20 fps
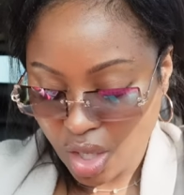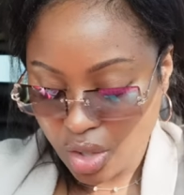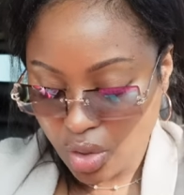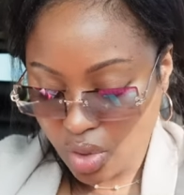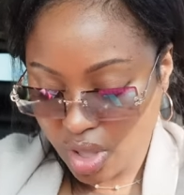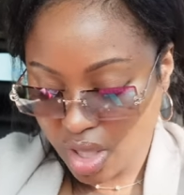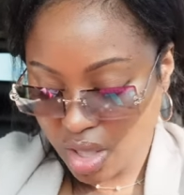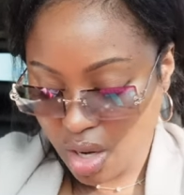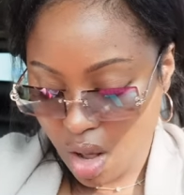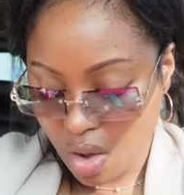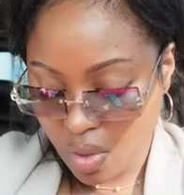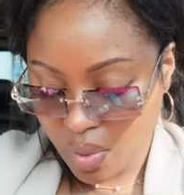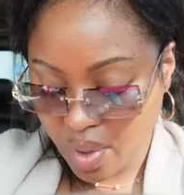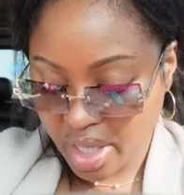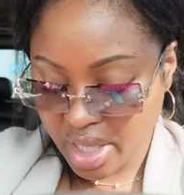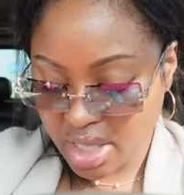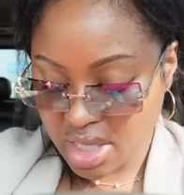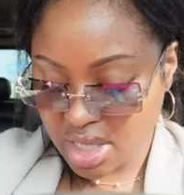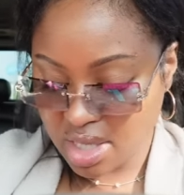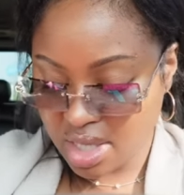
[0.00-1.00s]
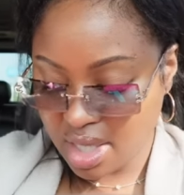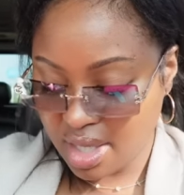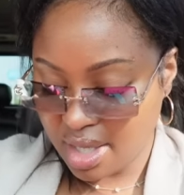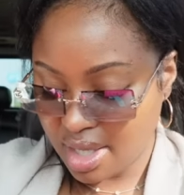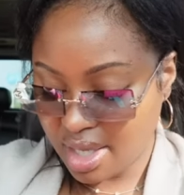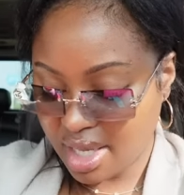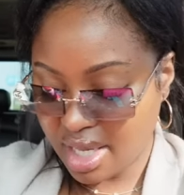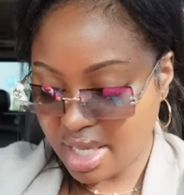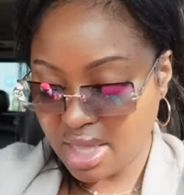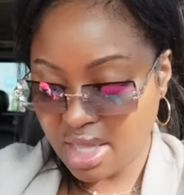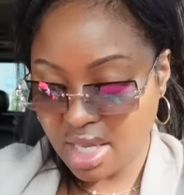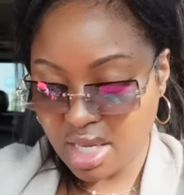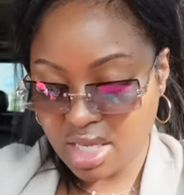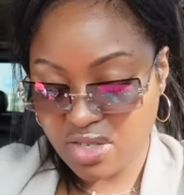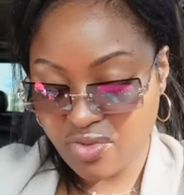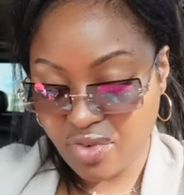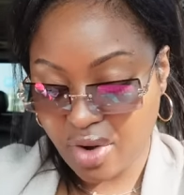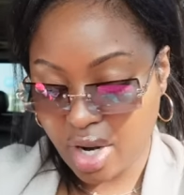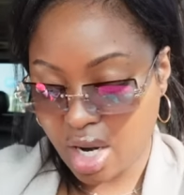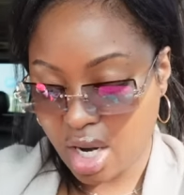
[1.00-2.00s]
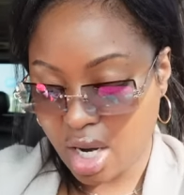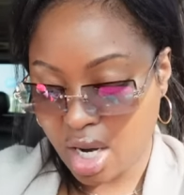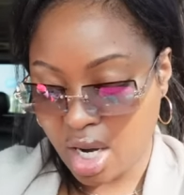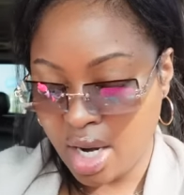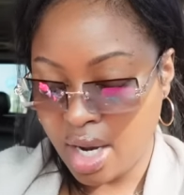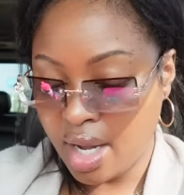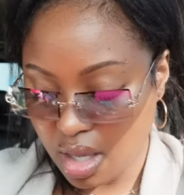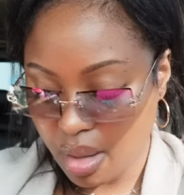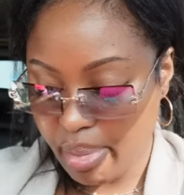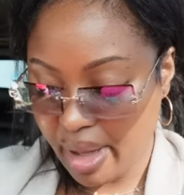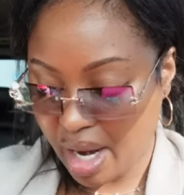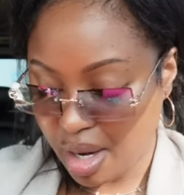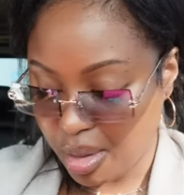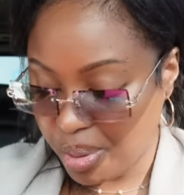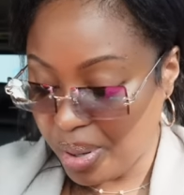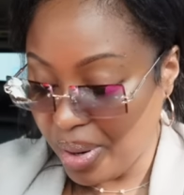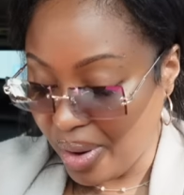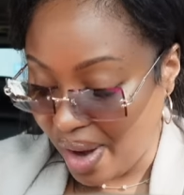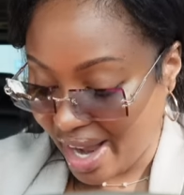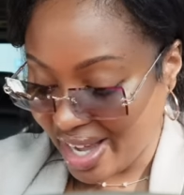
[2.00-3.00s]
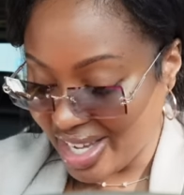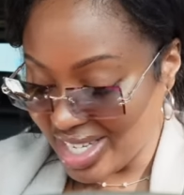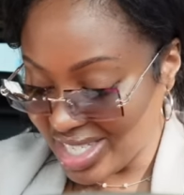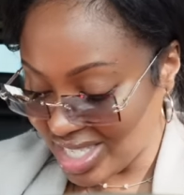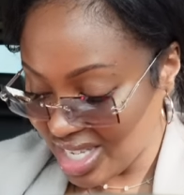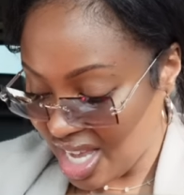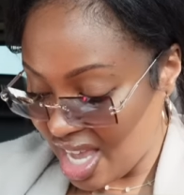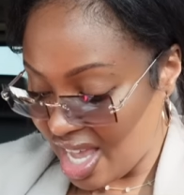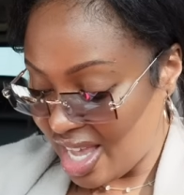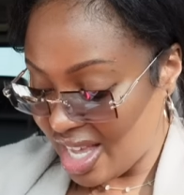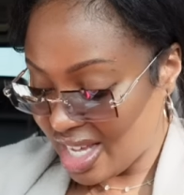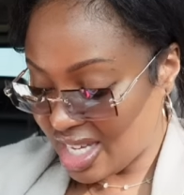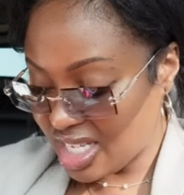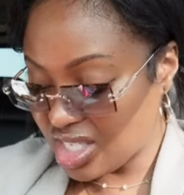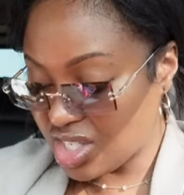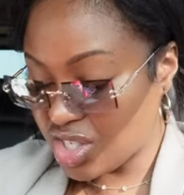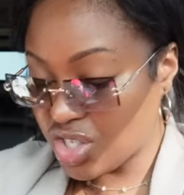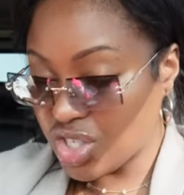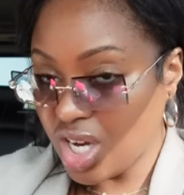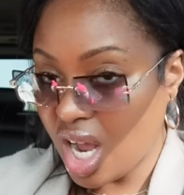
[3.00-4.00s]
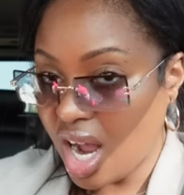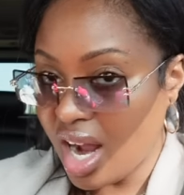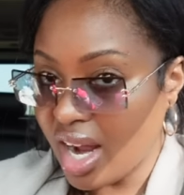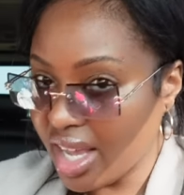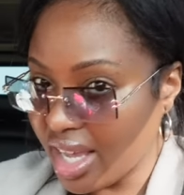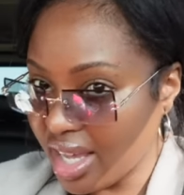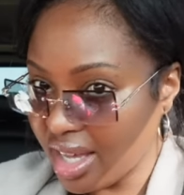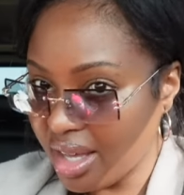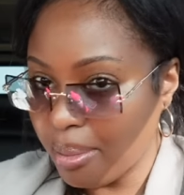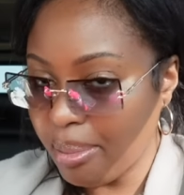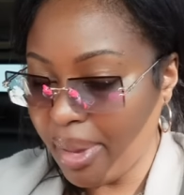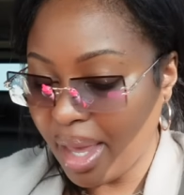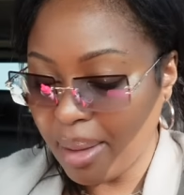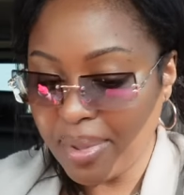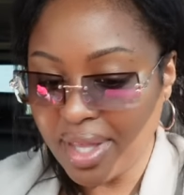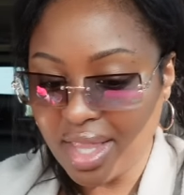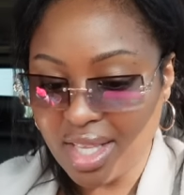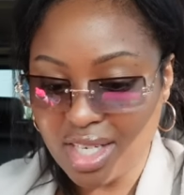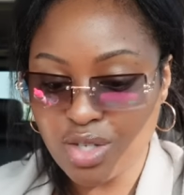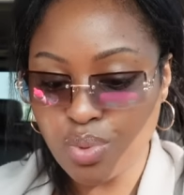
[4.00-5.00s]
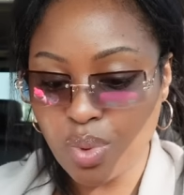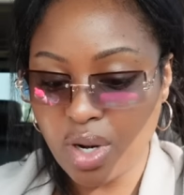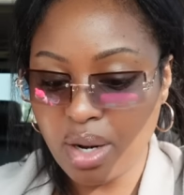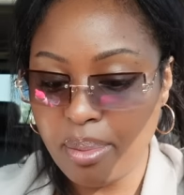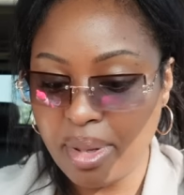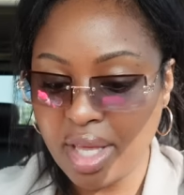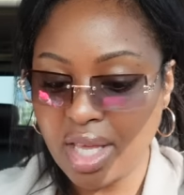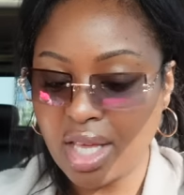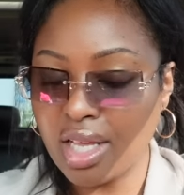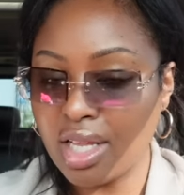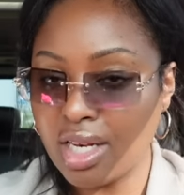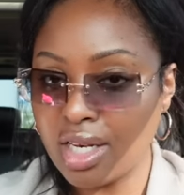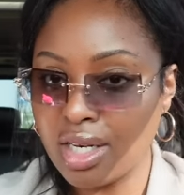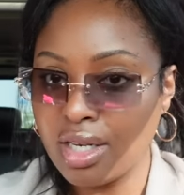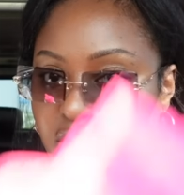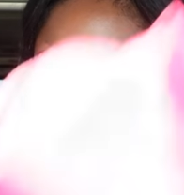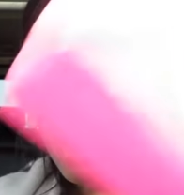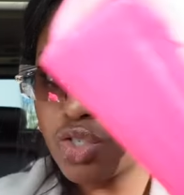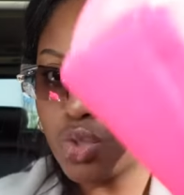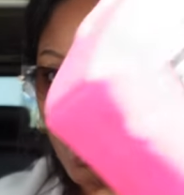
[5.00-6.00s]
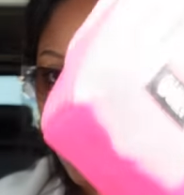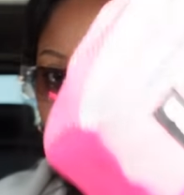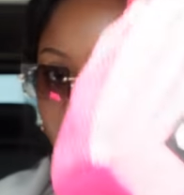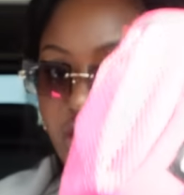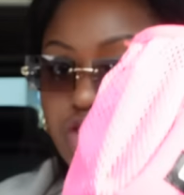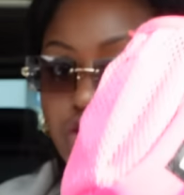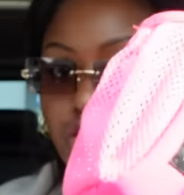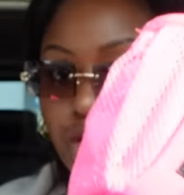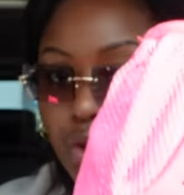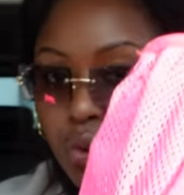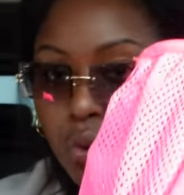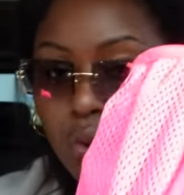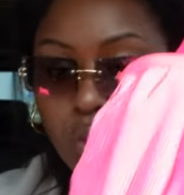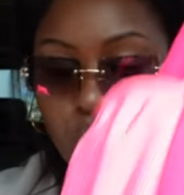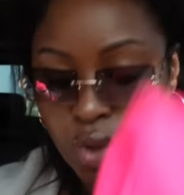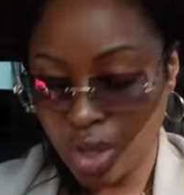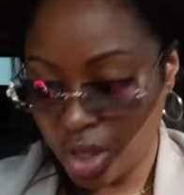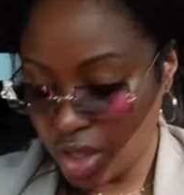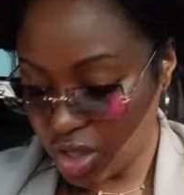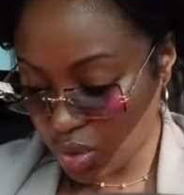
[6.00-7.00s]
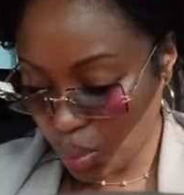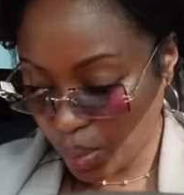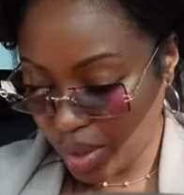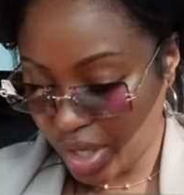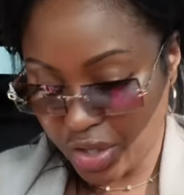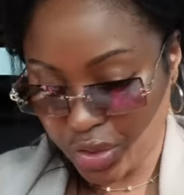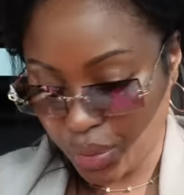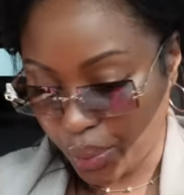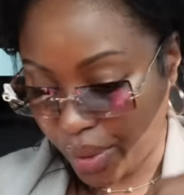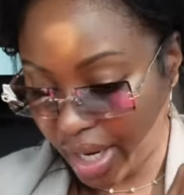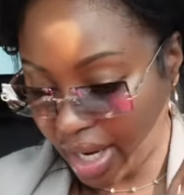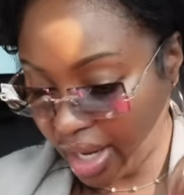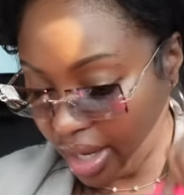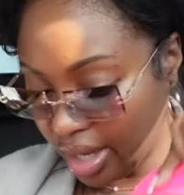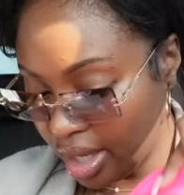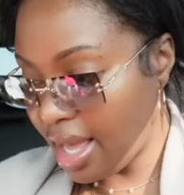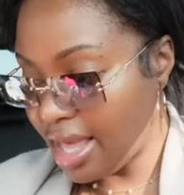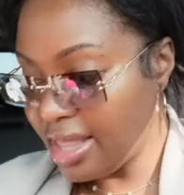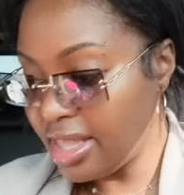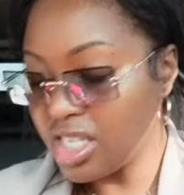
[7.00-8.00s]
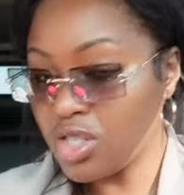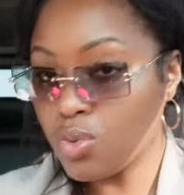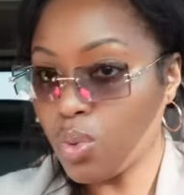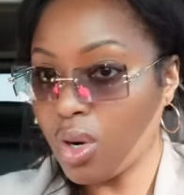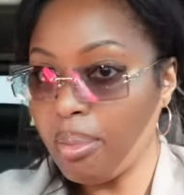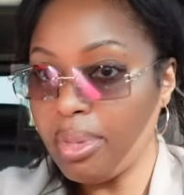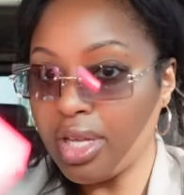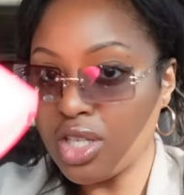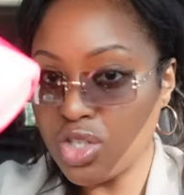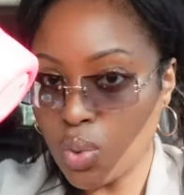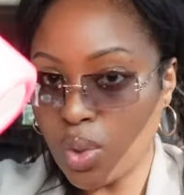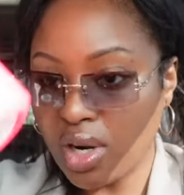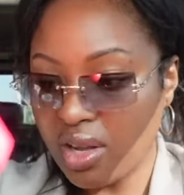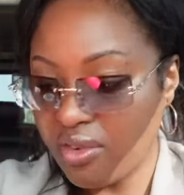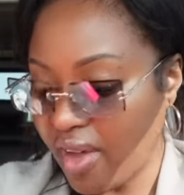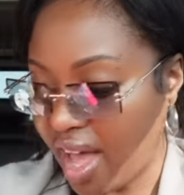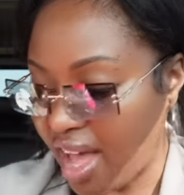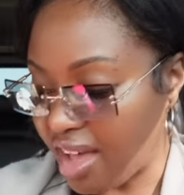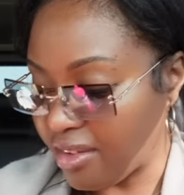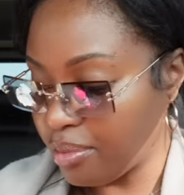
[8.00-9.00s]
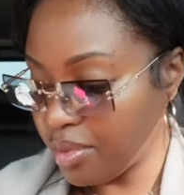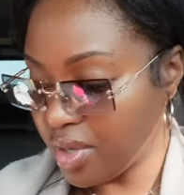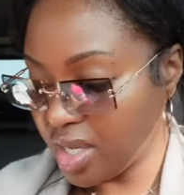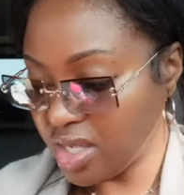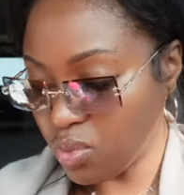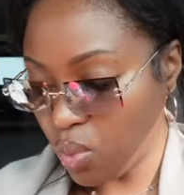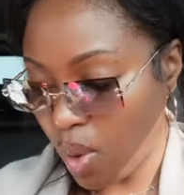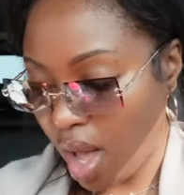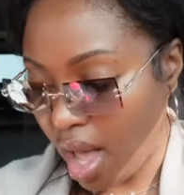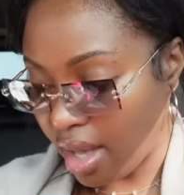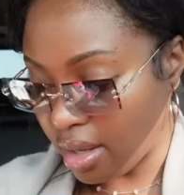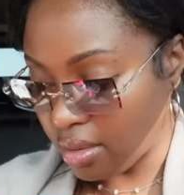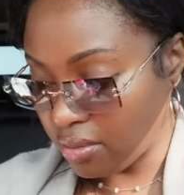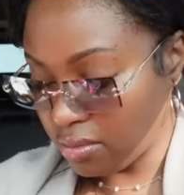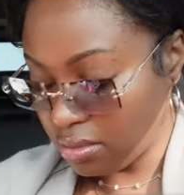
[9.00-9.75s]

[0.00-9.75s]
You can always get things for a better price. Cause Target, baby, this would have been $22, $23, and this would have been $25. Cause why?